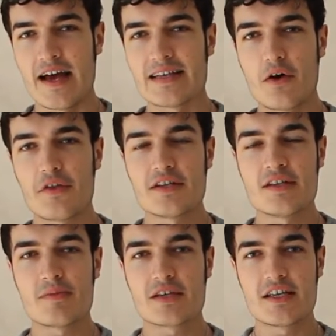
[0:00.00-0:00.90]
I know that
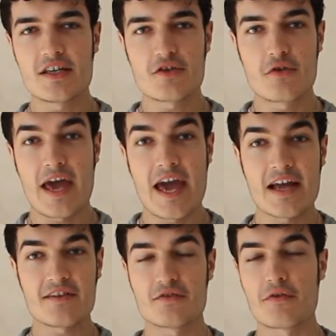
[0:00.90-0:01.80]
in the beginning you
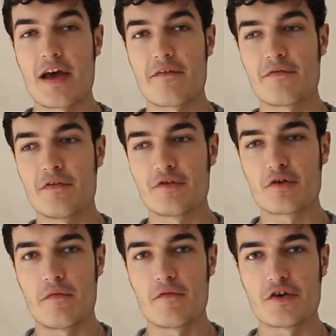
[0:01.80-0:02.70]
had to have 50
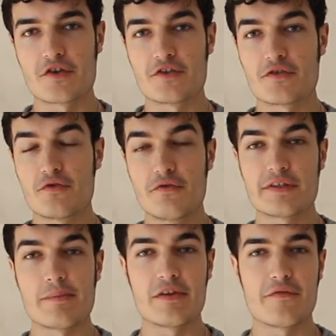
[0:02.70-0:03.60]
conversions to
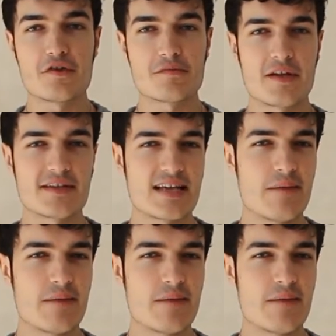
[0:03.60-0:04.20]
use them in the first place.